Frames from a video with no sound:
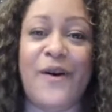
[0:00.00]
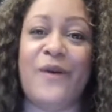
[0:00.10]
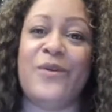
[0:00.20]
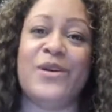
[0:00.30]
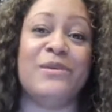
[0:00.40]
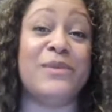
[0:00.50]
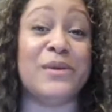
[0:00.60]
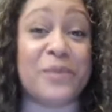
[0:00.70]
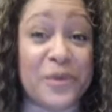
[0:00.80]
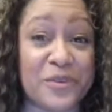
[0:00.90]
or you could be
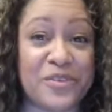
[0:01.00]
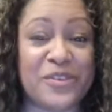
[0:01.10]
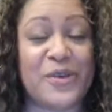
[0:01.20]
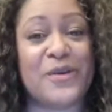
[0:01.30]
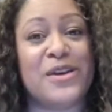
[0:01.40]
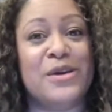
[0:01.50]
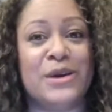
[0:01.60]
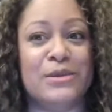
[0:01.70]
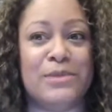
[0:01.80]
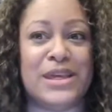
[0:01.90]
a wolf, or you
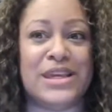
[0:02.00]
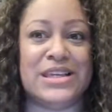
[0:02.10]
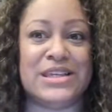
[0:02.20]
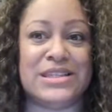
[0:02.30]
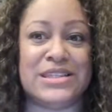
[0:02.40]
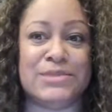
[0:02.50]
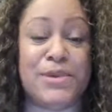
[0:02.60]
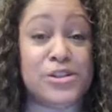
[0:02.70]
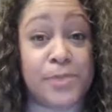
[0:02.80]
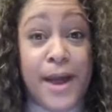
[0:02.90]
could be
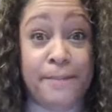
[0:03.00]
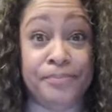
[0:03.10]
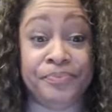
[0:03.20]
SpongeBob.